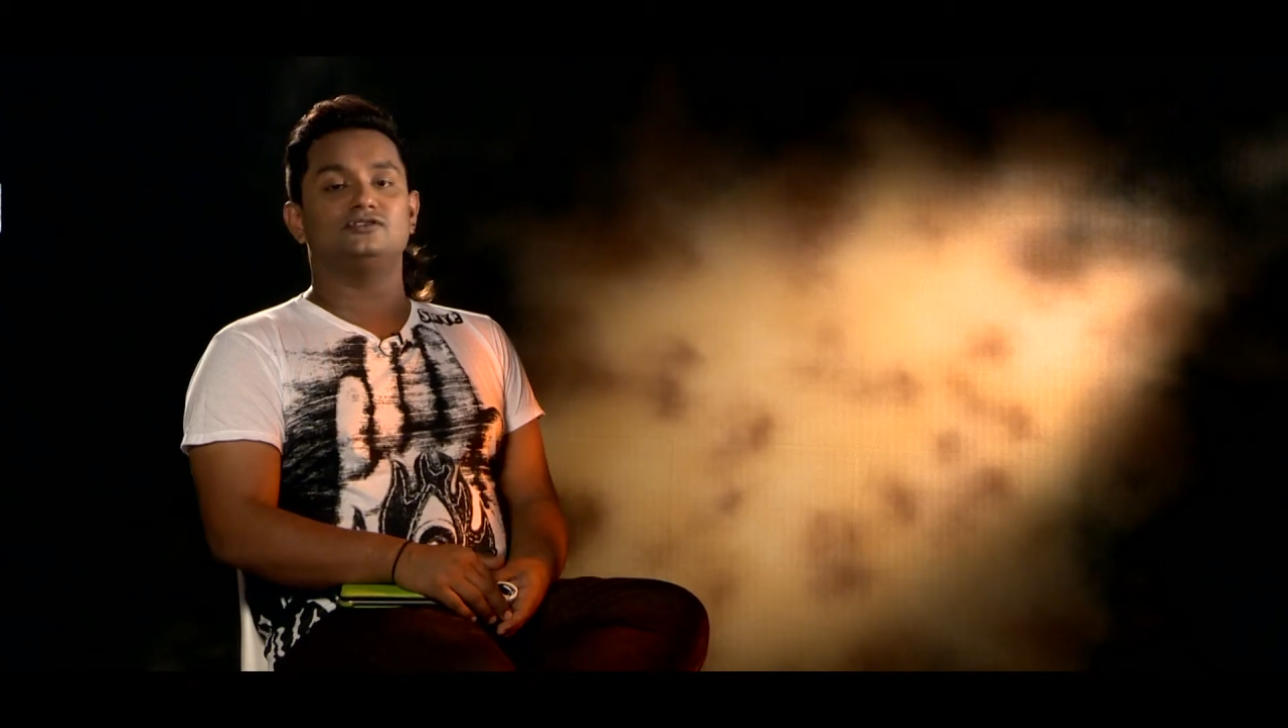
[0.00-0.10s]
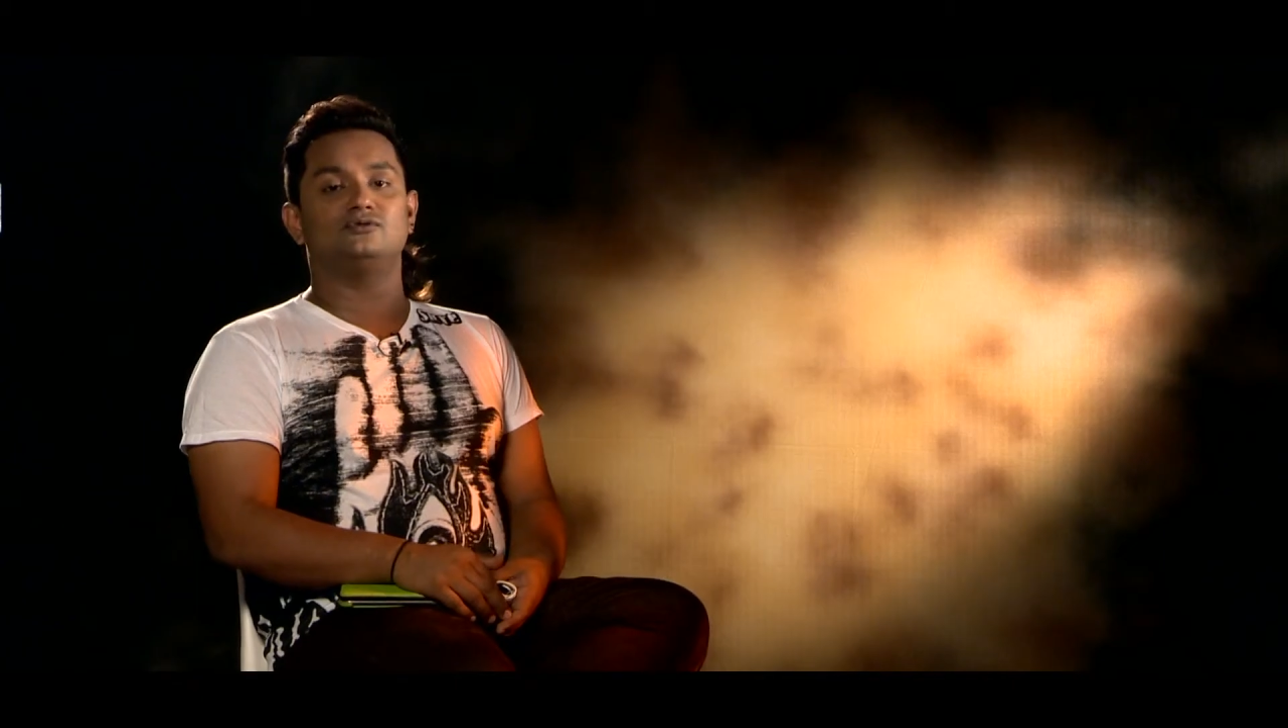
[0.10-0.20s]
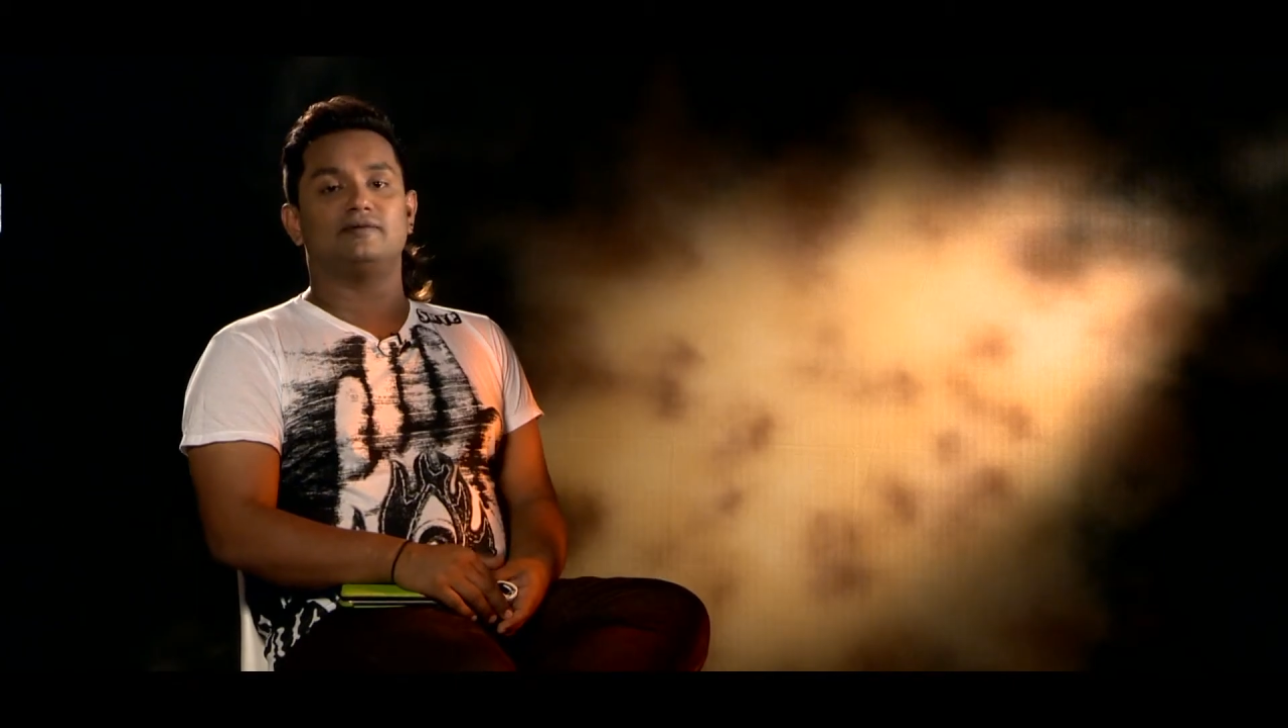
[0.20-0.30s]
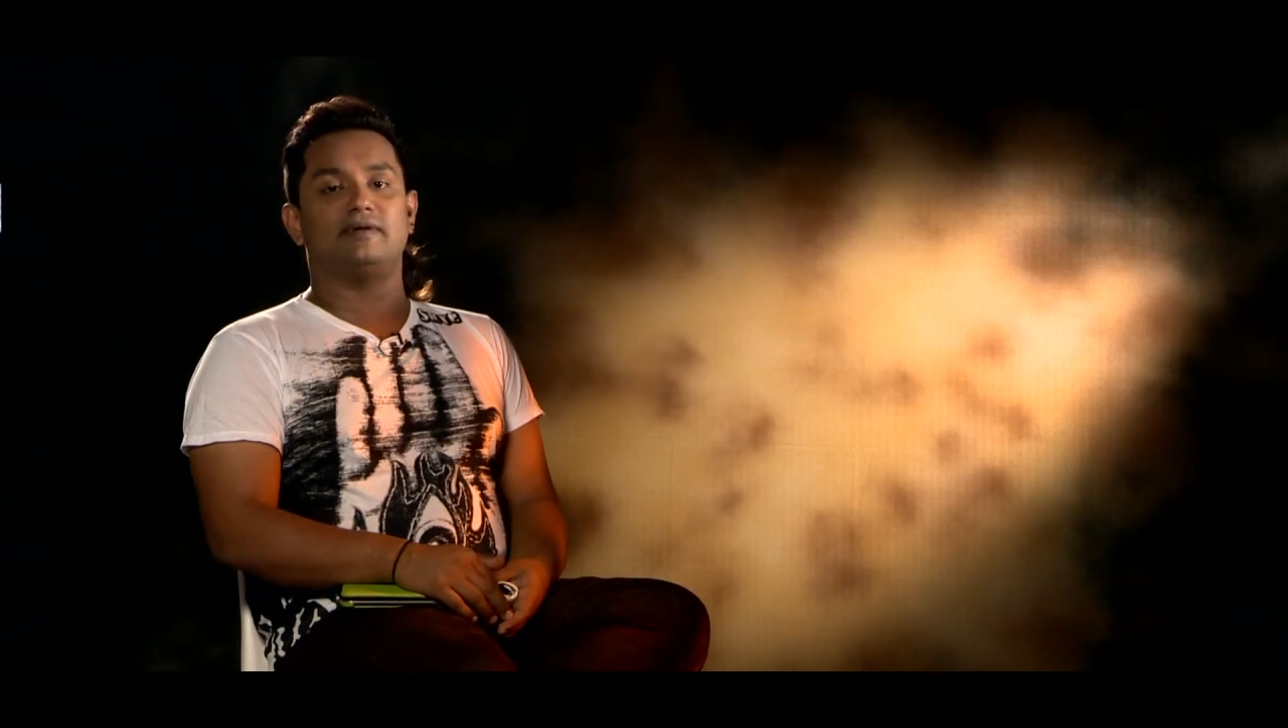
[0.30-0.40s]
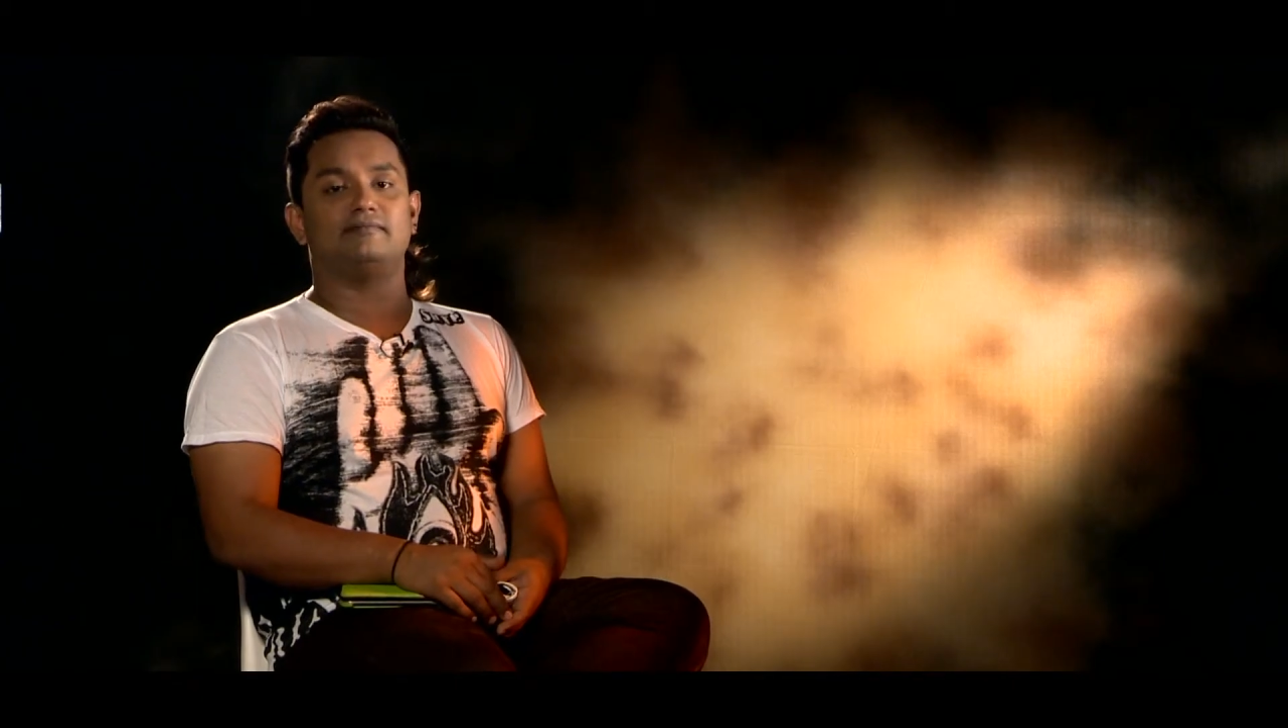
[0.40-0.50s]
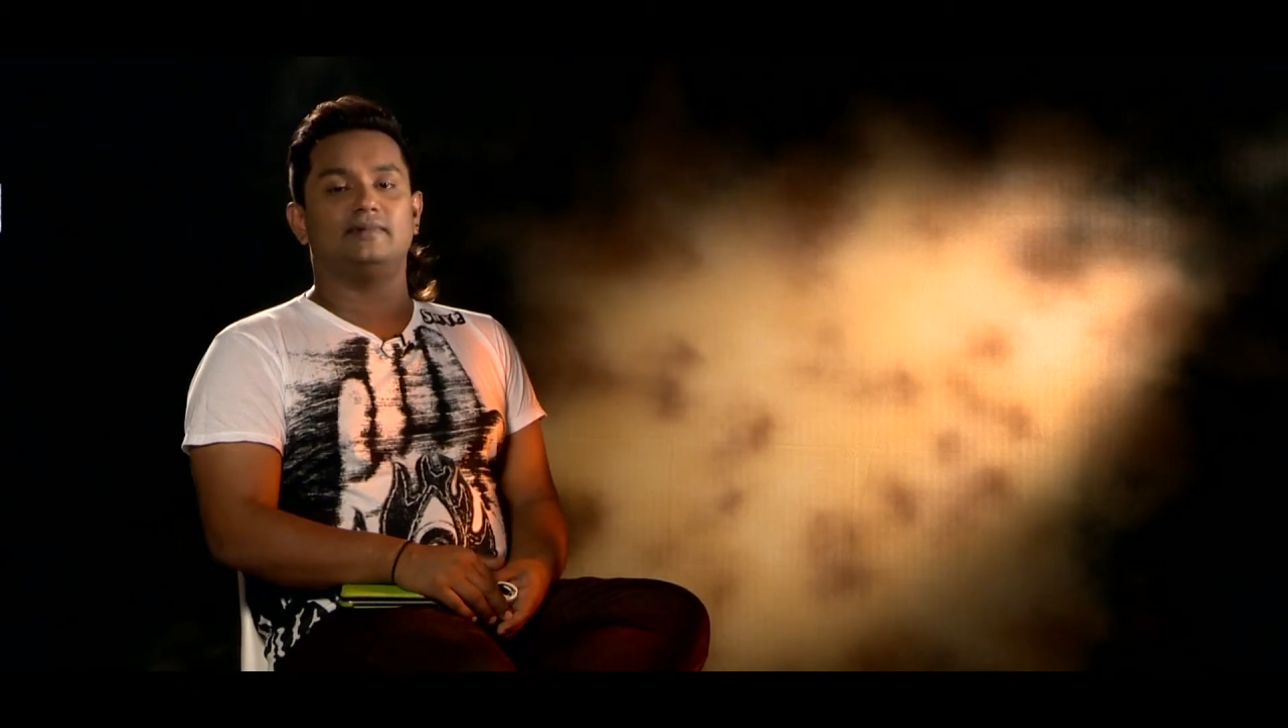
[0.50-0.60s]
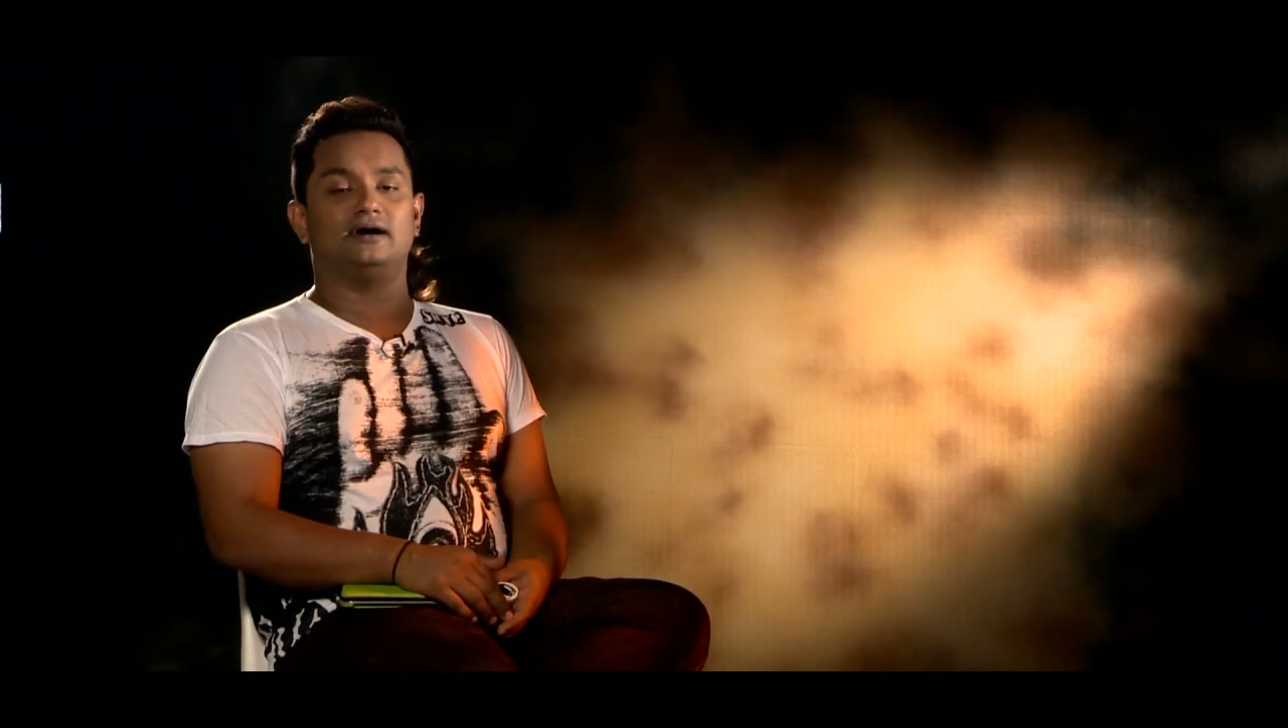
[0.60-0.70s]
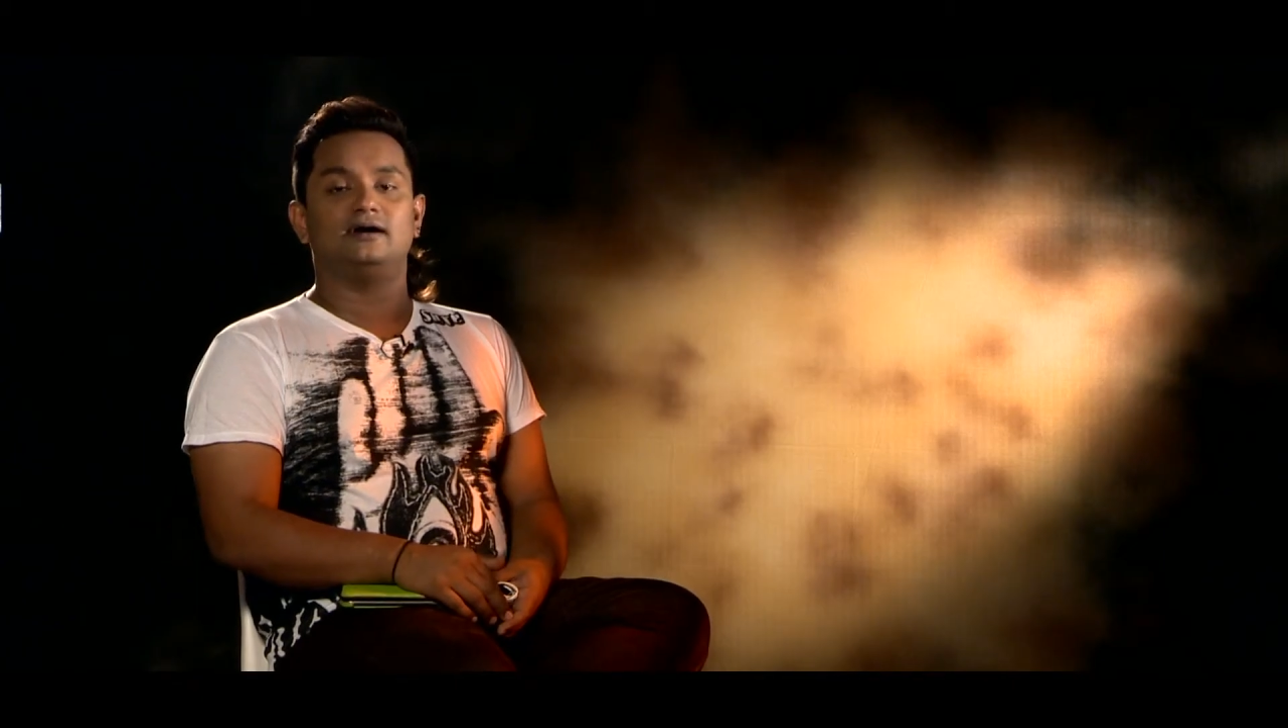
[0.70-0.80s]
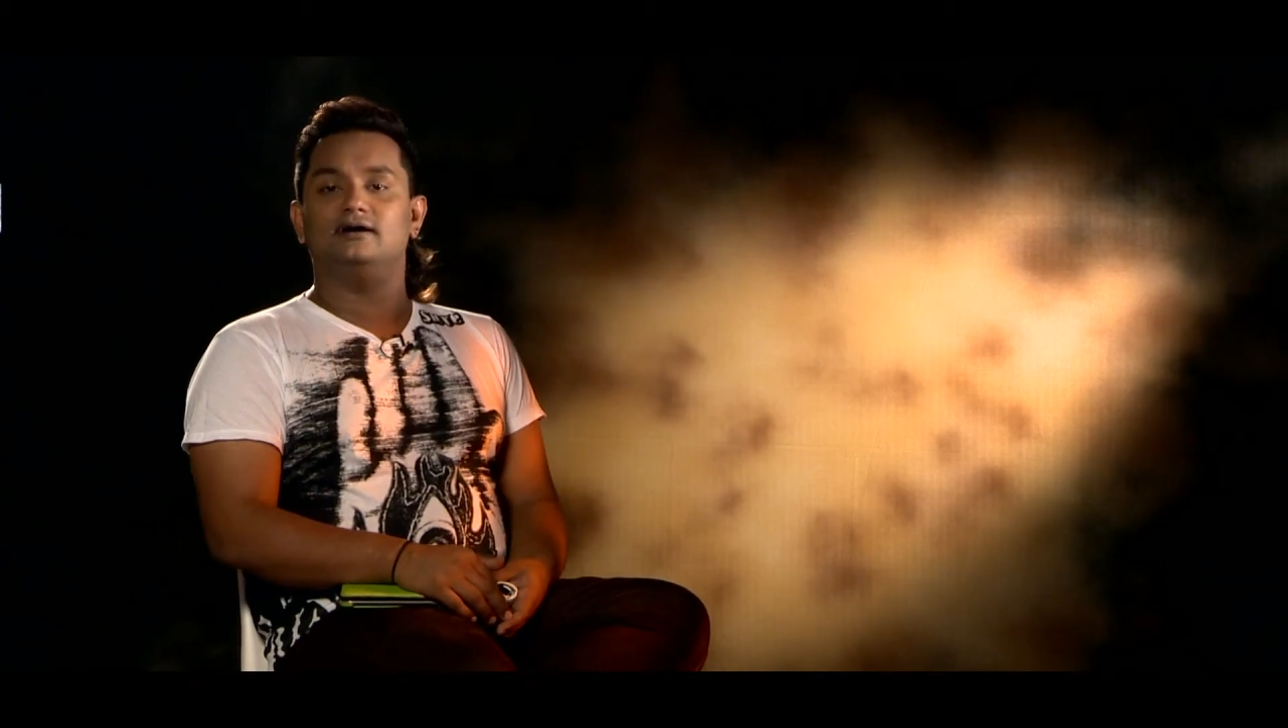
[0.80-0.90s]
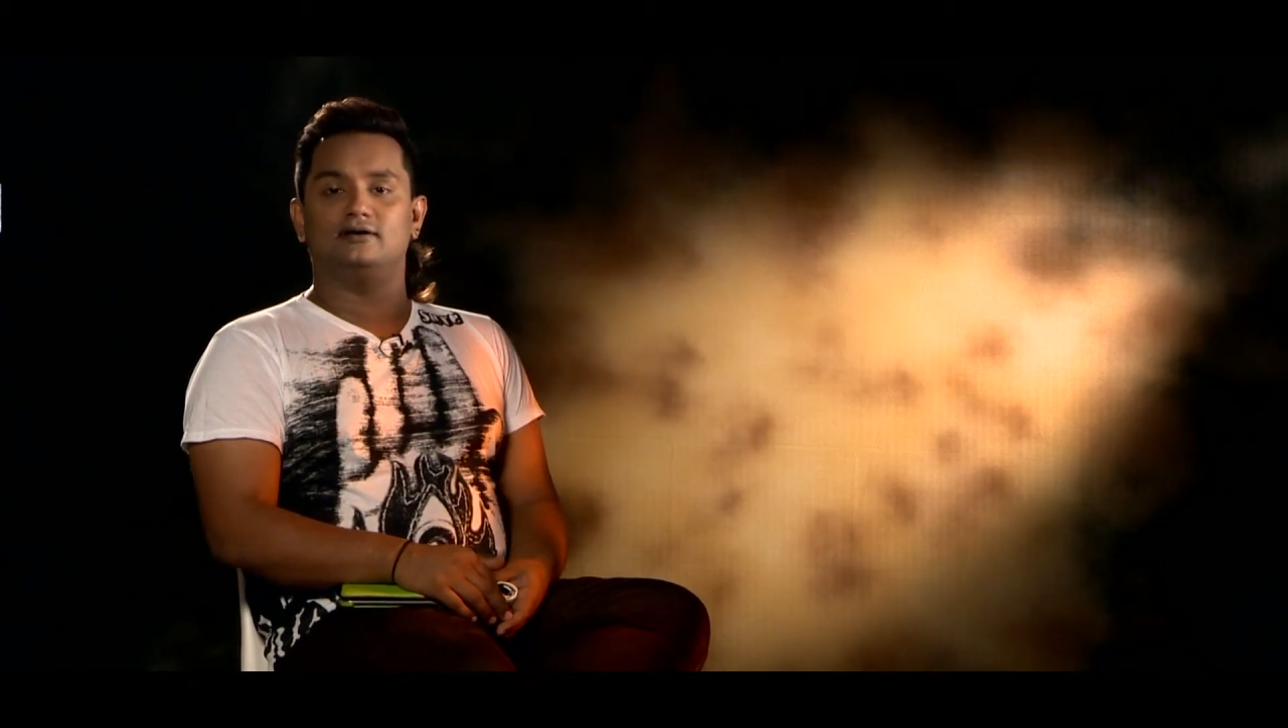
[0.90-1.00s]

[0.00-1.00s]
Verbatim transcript: do remember,